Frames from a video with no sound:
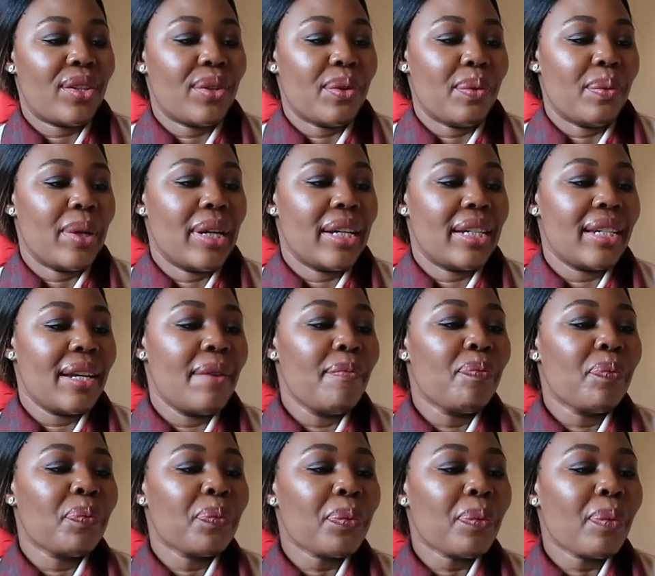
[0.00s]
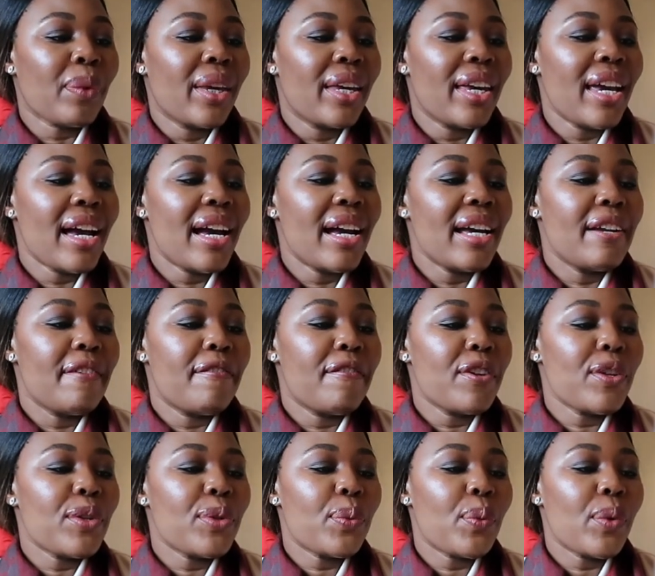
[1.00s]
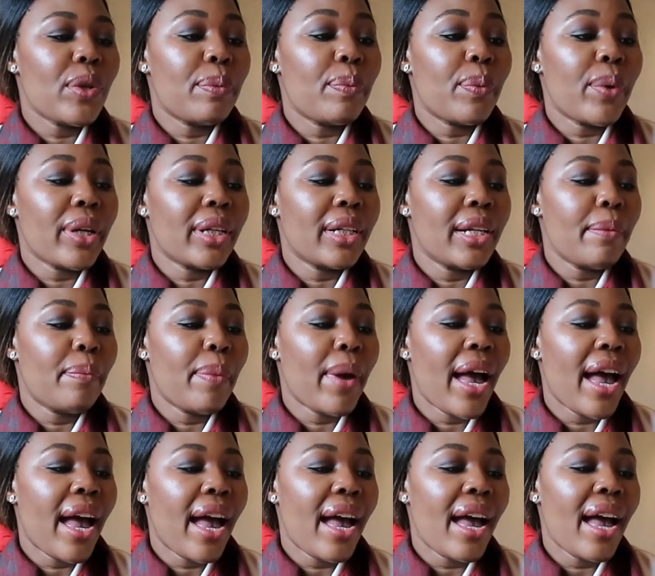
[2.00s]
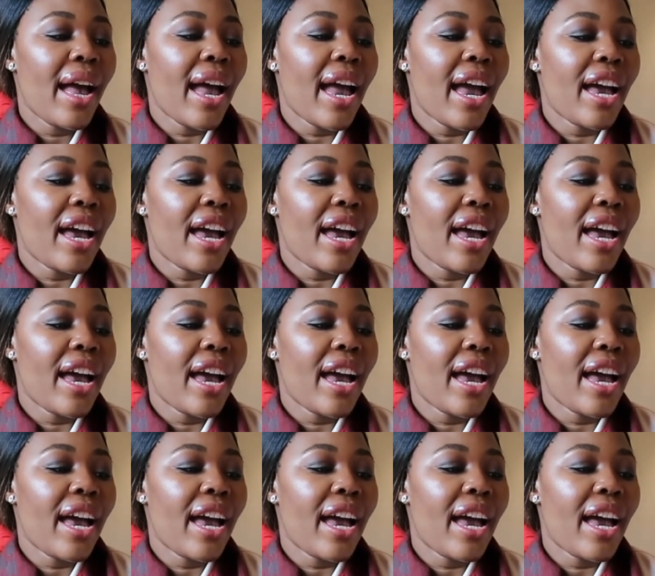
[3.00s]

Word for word: to it yeah, infused with prickly pear